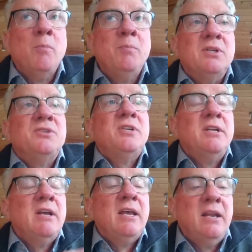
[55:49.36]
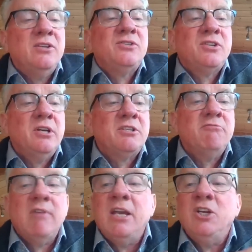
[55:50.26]
competence in a in
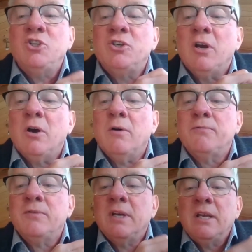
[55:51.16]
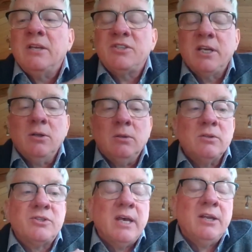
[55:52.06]
certain range of
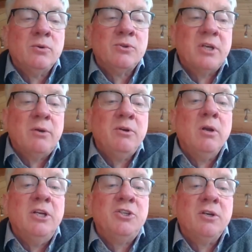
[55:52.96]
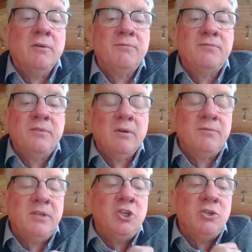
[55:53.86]
skills and also knowledge of
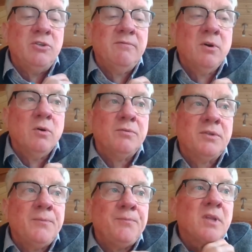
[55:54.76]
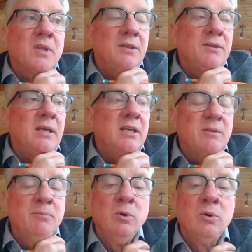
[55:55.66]
of the issues involved. I think
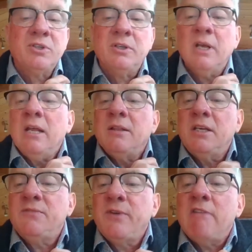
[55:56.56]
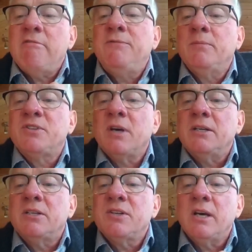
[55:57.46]
it's important. These vary from
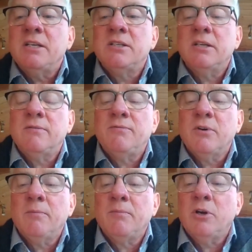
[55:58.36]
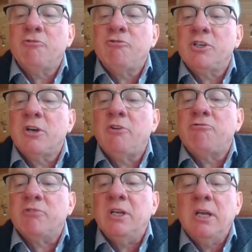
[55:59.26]
site to site and from country to
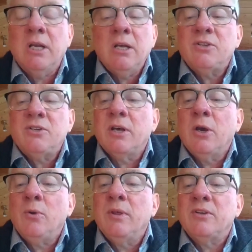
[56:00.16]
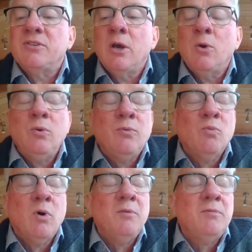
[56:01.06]
country, so there's no
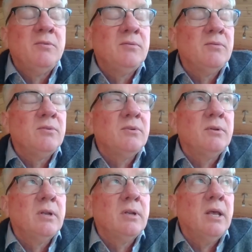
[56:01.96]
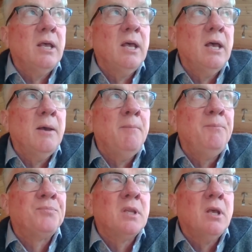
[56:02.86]
one
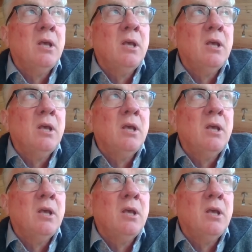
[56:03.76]
um,